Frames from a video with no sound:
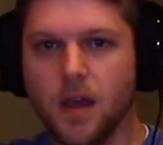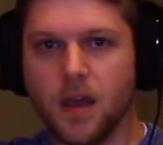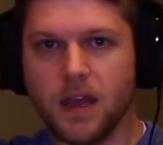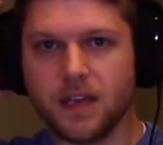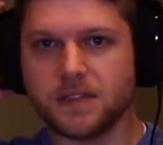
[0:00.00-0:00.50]

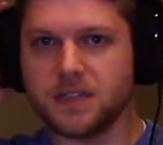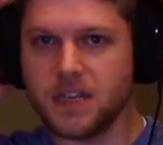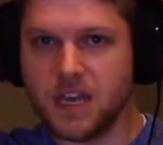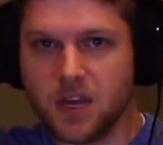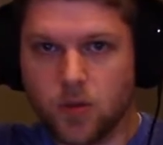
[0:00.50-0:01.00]
it's
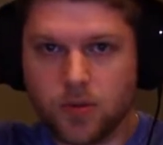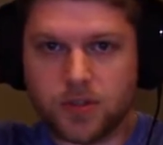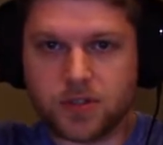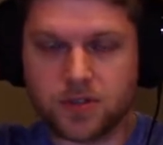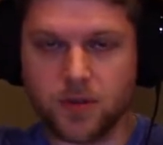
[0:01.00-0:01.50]
equal
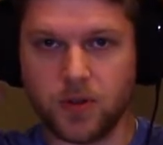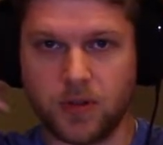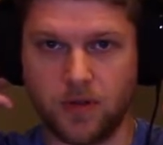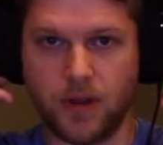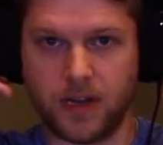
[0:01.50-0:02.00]

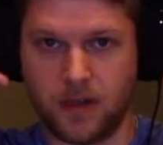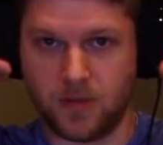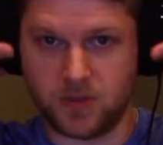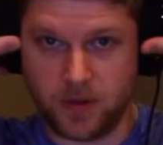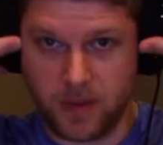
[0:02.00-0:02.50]
distributed right now
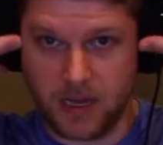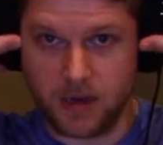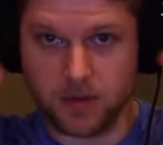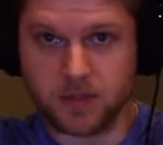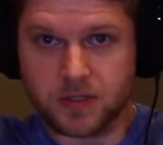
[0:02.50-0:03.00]
between my
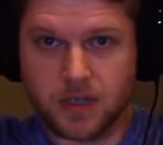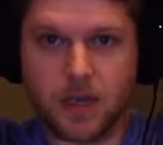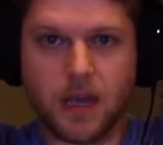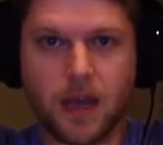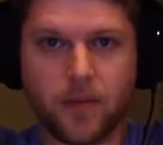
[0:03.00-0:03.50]
ears
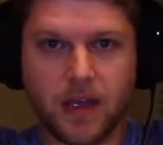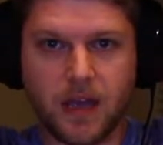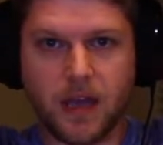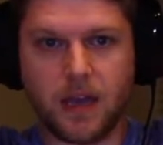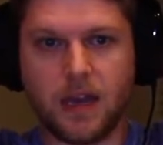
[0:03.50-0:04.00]
and my
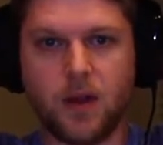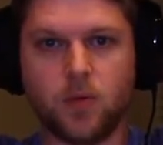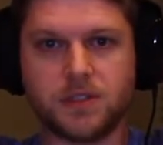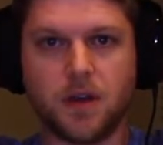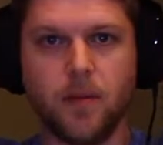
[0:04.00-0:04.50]
head. And
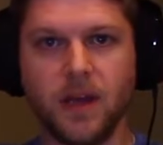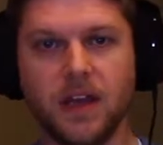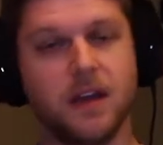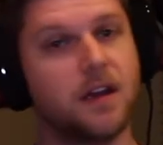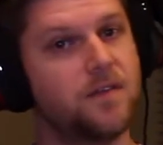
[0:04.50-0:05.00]
what's on my
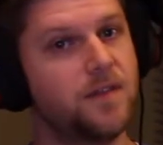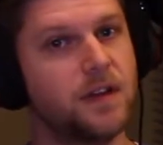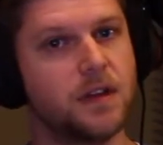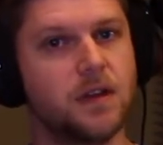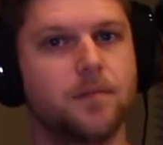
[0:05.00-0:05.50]
head, I
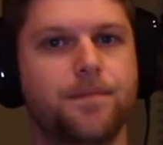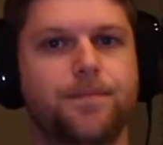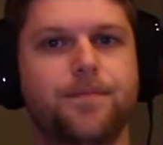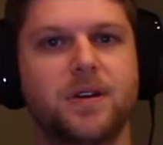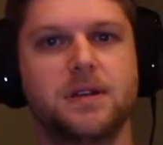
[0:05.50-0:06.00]
feel it,
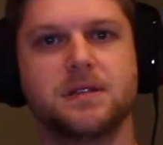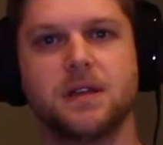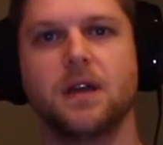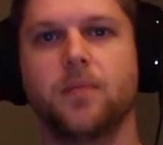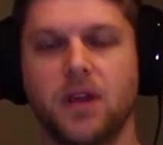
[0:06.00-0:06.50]
but it's
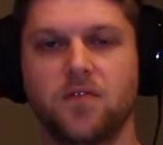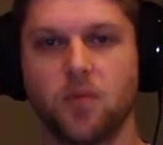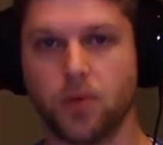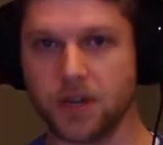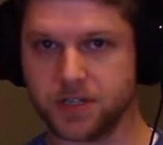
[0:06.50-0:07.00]
not a painful
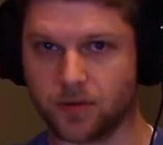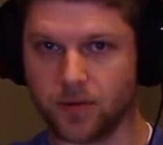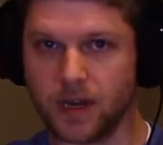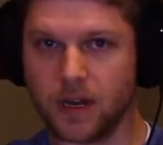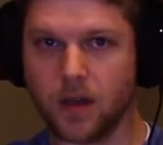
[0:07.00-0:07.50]
pressure.
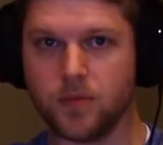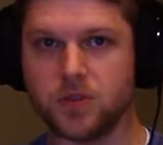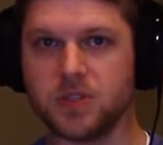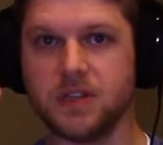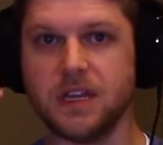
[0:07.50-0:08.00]
Right now I'm
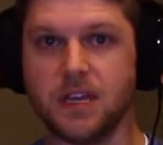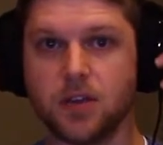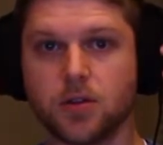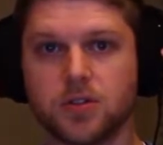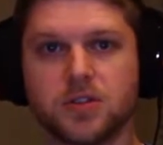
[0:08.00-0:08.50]
using the
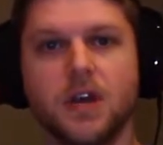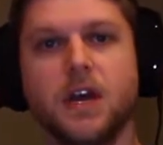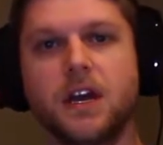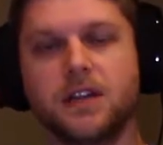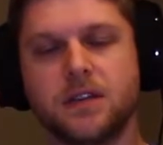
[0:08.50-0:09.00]
ears
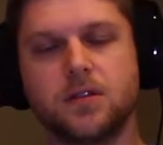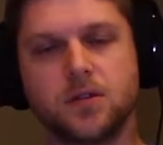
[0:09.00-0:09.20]
to